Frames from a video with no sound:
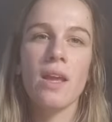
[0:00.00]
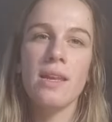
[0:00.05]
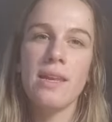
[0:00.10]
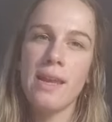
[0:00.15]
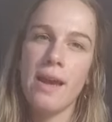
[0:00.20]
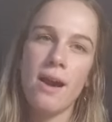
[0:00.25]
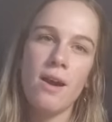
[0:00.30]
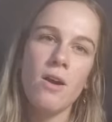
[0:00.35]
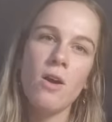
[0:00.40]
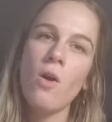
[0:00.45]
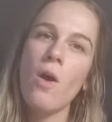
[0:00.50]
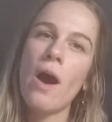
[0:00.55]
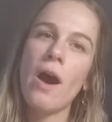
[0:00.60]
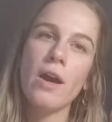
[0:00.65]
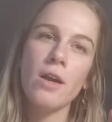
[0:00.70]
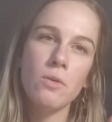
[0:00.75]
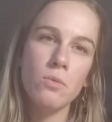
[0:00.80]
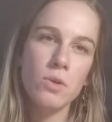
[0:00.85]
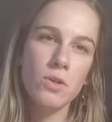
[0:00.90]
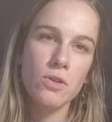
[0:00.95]
Now,
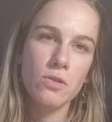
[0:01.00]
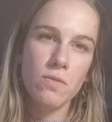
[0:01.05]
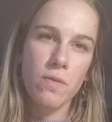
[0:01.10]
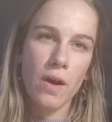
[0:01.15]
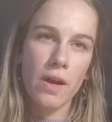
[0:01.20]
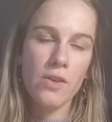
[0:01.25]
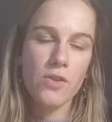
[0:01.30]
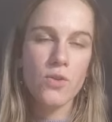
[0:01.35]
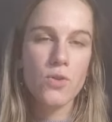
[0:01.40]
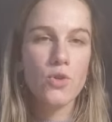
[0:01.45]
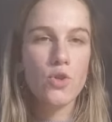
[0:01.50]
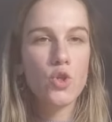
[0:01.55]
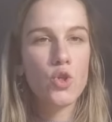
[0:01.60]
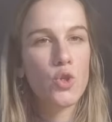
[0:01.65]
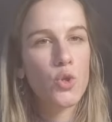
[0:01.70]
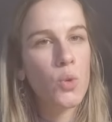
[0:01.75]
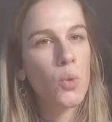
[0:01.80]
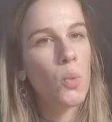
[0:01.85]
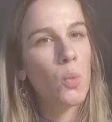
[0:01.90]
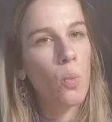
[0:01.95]
I would advise you to
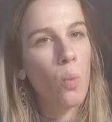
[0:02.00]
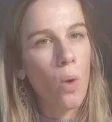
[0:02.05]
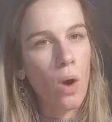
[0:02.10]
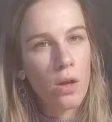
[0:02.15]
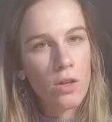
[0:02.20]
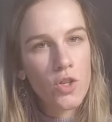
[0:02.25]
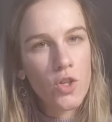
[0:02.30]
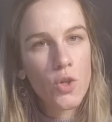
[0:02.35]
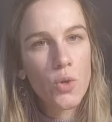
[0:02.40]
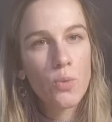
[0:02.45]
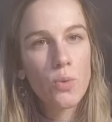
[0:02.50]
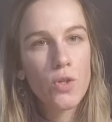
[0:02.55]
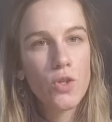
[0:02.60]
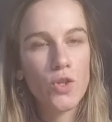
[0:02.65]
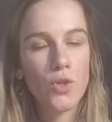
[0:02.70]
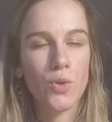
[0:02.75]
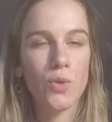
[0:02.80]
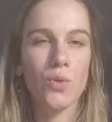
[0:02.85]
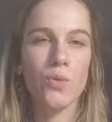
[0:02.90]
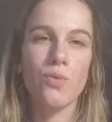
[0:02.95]
do what you would
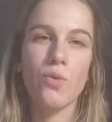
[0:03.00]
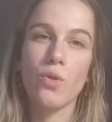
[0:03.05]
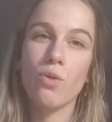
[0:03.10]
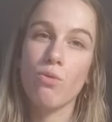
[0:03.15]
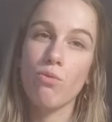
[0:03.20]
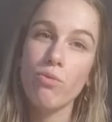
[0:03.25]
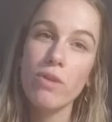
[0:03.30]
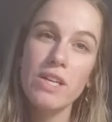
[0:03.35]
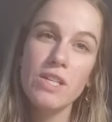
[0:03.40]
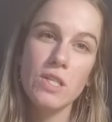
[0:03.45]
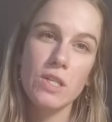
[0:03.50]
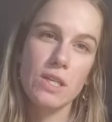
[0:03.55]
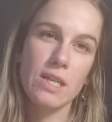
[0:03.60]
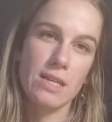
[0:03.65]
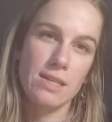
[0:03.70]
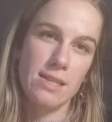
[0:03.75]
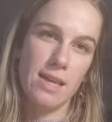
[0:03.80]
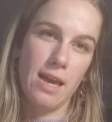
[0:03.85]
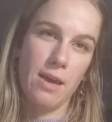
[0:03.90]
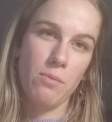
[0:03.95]
do for the written
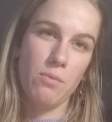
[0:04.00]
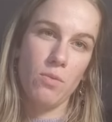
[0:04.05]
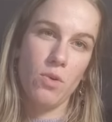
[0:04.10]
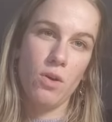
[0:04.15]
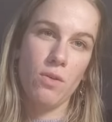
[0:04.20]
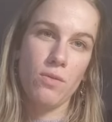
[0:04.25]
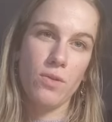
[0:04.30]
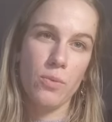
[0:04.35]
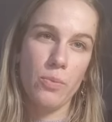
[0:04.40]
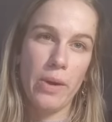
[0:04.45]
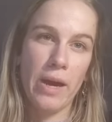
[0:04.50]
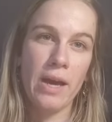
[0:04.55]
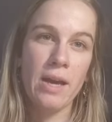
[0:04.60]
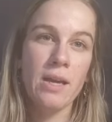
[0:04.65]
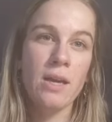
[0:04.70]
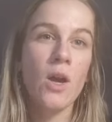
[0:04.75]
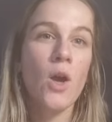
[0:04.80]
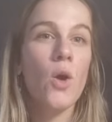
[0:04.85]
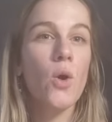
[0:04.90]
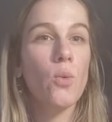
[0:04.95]
exam of the
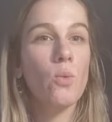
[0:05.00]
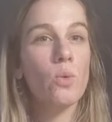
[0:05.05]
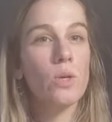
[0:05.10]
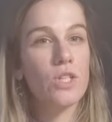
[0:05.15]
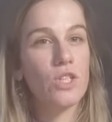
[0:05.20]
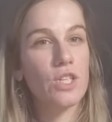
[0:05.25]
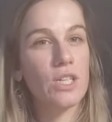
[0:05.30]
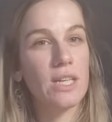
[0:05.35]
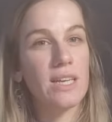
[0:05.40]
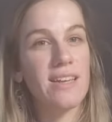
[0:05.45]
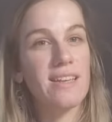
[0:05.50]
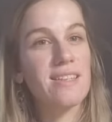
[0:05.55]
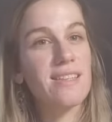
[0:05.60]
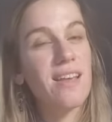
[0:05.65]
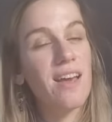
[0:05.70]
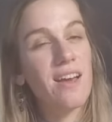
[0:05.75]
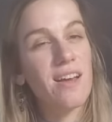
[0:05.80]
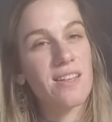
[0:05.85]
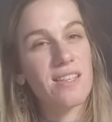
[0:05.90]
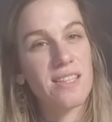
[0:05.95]
Bac, which is
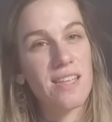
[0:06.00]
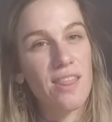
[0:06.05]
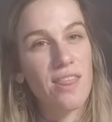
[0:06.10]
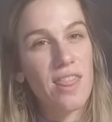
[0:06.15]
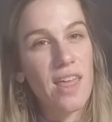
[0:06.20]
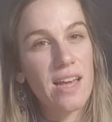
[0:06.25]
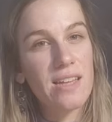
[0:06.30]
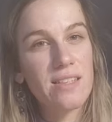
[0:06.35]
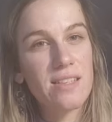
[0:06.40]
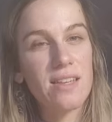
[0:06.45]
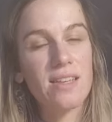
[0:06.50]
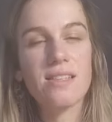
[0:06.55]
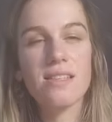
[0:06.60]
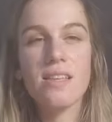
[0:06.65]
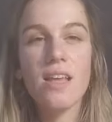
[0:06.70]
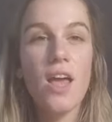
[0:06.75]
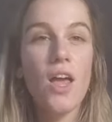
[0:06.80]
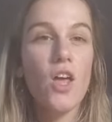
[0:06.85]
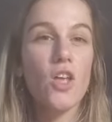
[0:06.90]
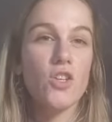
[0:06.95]
a
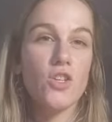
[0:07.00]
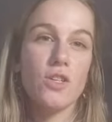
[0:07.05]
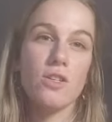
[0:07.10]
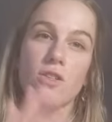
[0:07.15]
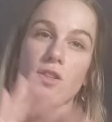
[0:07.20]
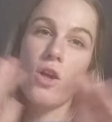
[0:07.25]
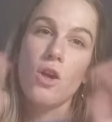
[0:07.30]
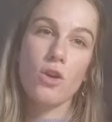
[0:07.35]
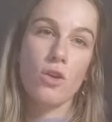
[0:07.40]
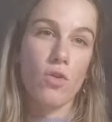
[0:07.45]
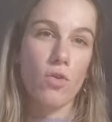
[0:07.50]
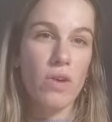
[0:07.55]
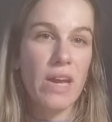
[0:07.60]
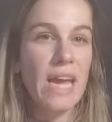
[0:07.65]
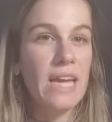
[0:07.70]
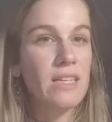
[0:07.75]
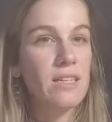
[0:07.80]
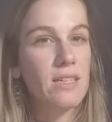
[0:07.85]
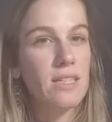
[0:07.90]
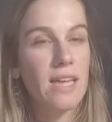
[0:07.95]
synthesis. Just
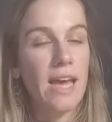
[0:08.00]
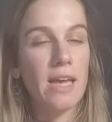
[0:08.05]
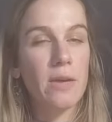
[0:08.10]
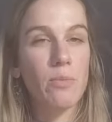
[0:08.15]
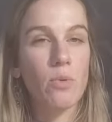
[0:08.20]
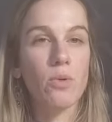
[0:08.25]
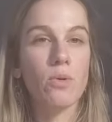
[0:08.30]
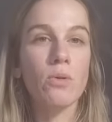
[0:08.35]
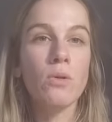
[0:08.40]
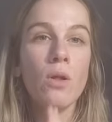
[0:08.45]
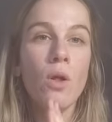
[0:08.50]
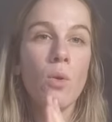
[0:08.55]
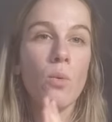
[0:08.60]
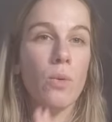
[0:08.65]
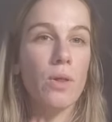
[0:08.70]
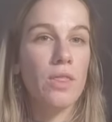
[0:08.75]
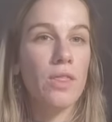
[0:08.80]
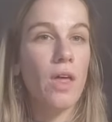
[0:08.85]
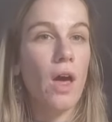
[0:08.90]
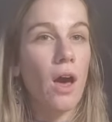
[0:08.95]
create a table
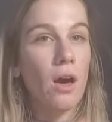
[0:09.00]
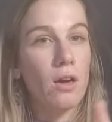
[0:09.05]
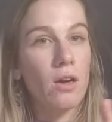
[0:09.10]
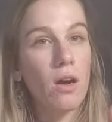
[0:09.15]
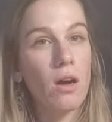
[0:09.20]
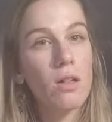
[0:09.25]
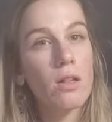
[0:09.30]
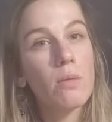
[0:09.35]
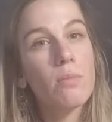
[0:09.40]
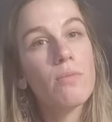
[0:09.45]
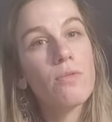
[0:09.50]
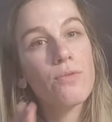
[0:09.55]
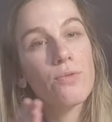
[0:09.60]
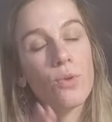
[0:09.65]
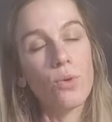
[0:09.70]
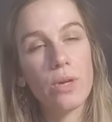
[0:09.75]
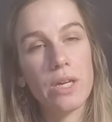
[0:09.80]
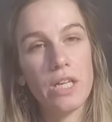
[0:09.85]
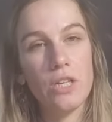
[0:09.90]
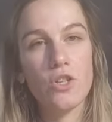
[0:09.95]
with a column
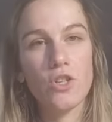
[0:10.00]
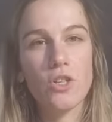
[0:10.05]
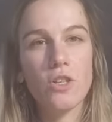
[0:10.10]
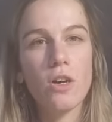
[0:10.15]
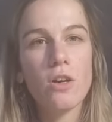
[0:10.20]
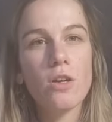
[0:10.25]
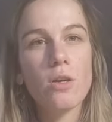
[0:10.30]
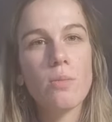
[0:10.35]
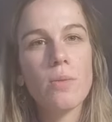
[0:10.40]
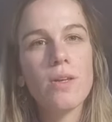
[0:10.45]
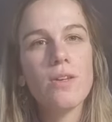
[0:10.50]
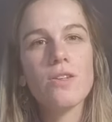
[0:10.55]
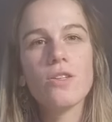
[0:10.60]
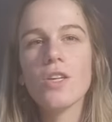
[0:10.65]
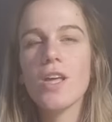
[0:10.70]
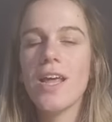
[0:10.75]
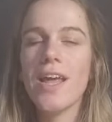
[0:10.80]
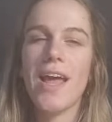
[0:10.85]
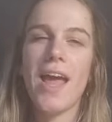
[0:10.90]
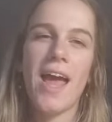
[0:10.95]
for each
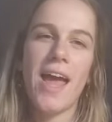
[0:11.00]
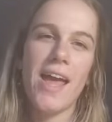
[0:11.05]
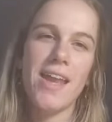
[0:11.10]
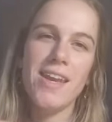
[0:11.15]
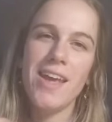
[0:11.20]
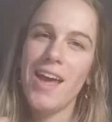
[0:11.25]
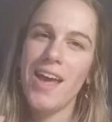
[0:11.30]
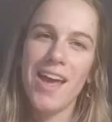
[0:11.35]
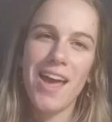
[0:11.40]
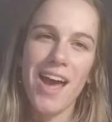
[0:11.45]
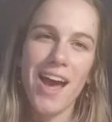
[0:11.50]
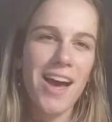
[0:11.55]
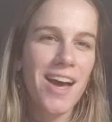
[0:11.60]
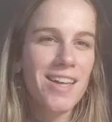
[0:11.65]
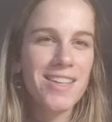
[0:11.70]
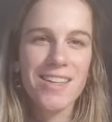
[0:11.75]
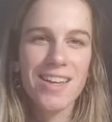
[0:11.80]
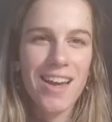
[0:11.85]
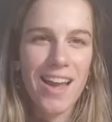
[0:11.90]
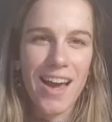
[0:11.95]
document and
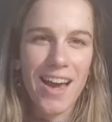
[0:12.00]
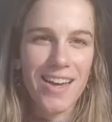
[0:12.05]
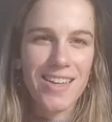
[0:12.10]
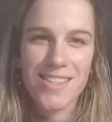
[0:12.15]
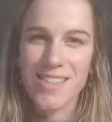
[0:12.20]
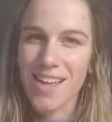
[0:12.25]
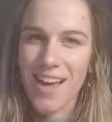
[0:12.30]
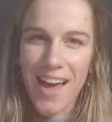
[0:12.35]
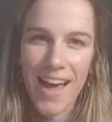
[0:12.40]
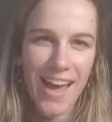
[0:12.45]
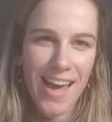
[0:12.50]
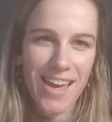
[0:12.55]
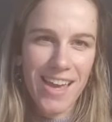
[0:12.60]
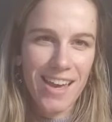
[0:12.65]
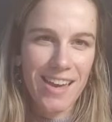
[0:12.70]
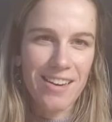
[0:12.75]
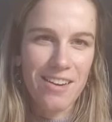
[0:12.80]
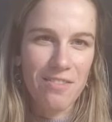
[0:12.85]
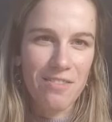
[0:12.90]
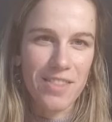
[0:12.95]
analyze the heck
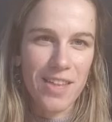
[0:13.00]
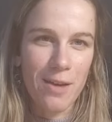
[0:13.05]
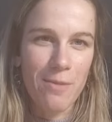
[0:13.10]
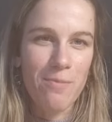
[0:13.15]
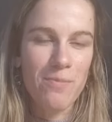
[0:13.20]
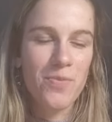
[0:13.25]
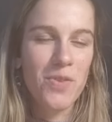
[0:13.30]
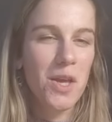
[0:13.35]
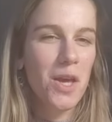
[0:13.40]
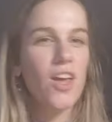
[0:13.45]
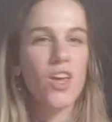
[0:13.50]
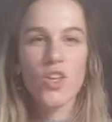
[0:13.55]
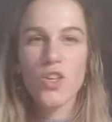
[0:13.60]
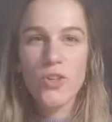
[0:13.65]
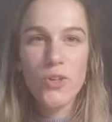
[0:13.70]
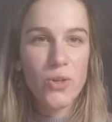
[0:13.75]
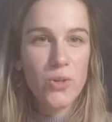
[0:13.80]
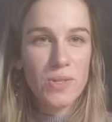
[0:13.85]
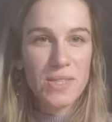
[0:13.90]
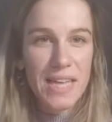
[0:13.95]
out of them.
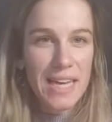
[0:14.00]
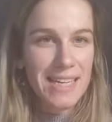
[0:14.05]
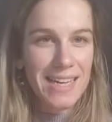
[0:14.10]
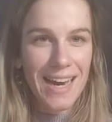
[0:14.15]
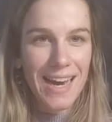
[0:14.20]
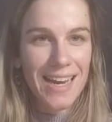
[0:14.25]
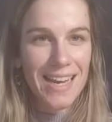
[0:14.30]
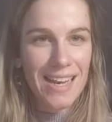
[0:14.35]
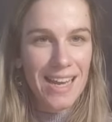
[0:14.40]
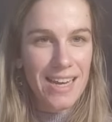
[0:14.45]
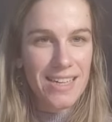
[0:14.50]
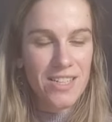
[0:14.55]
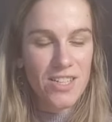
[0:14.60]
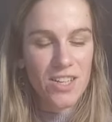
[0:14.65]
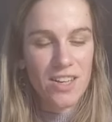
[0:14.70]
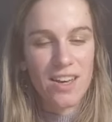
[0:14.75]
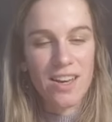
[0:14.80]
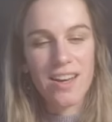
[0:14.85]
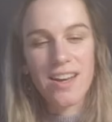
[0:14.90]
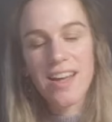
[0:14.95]
Use the
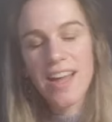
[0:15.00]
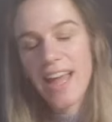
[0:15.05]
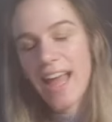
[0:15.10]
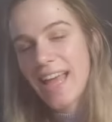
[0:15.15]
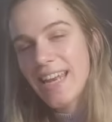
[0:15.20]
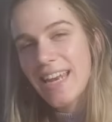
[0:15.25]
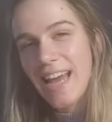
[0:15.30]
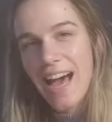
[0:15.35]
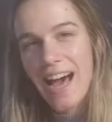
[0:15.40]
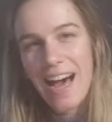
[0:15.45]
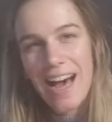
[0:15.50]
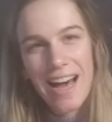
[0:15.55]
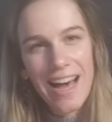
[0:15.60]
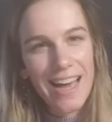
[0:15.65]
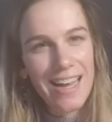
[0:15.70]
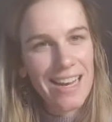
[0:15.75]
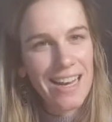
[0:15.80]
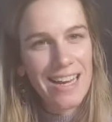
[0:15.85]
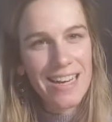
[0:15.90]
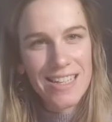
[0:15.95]
highlighter and
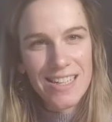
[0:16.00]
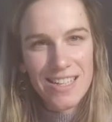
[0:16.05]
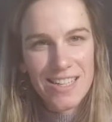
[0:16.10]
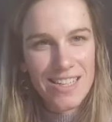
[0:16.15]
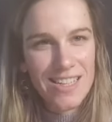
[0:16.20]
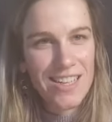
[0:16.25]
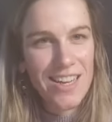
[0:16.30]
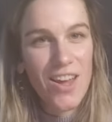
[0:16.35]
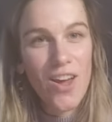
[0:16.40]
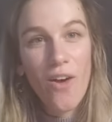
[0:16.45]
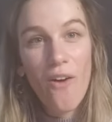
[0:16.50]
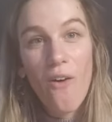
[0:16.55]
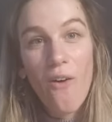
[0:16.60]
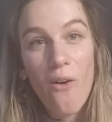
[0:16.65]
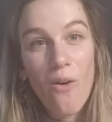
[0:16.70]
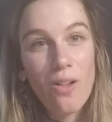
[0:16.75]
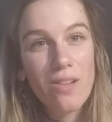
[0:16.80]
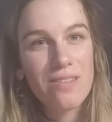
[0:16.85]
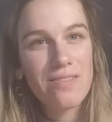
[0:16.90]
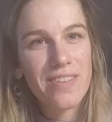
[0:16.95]
highlight
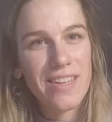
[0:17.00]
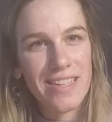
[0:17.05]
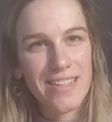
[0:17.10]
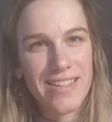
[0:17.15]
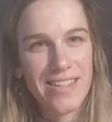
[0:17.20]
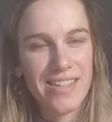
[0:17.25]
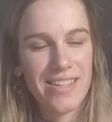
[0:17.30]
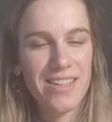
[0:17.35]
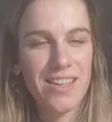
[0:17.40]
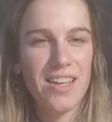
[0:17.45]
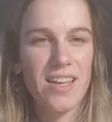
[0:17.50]
all of it.